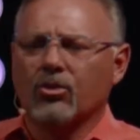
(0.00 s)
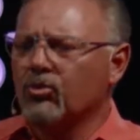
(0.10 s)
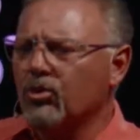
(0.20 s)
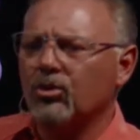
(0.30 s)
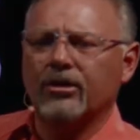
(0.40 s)

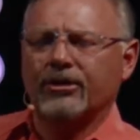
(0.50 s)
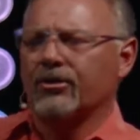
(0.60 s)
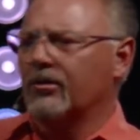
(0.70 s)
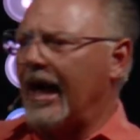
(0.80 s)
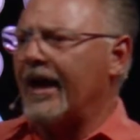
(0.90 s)
rule in
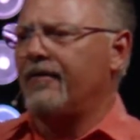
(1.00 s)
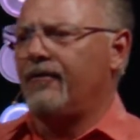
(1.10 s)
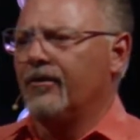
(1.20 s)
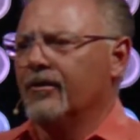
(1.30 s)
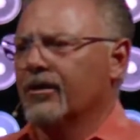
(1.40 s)
your
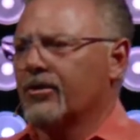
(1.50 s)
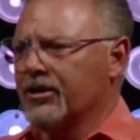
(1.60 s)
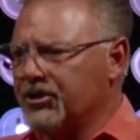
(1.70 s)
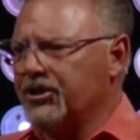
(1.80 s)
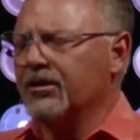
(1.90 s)
life,
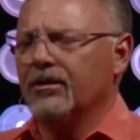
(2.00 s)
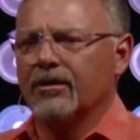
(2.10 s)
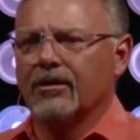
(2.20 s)
Christian,